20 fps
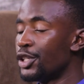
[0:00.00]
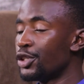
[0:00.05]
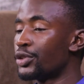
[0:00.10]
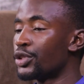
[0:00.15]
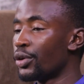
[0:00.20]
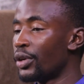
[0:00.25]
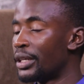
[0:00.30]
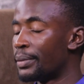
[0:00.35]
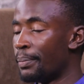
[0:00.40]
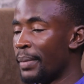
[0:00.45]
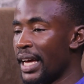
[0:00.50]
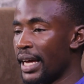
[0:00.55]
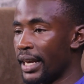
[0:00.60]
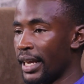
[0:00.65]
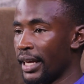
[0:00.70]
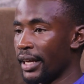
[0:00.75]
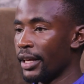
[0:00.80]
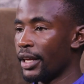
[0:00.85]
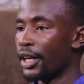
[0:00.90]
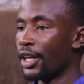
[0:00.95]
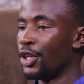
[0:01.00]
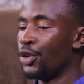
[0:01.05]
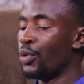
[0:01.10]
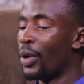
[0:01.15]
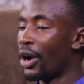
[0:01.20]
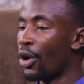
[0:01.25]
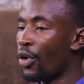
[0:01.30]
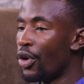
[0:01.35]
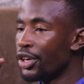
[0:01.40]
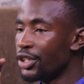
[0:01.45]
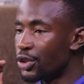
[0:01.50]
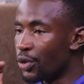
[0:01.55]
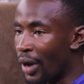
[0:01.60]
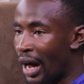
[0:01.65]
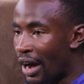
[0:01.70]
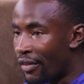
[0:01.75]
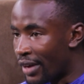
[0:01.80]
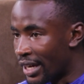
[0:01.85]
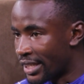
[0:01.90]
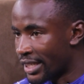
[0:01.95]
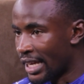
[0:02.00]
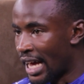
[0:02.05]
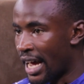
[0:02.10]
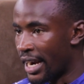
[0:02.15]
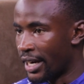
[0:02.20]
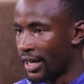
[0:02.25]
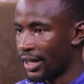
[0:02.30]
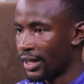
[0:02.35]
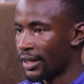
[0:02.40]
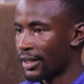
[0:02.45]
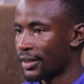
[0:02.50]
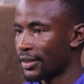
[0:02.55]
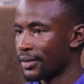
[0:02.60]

angel told Mary, You are going to have a son.